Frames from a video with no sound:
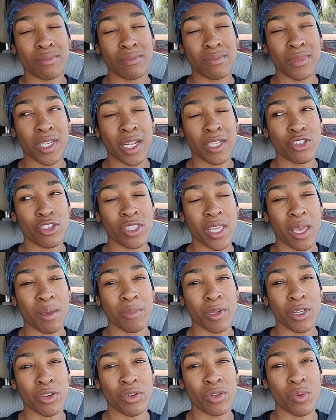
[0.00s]
Did I just say I'm
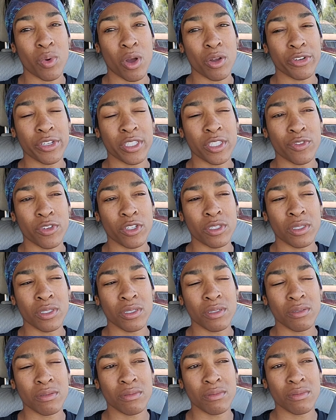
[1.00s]
going to go to Walgreens
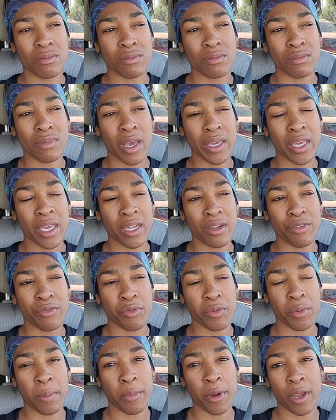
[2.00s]
first? I can't even
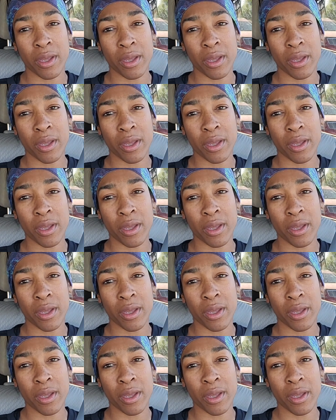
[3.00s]
remember.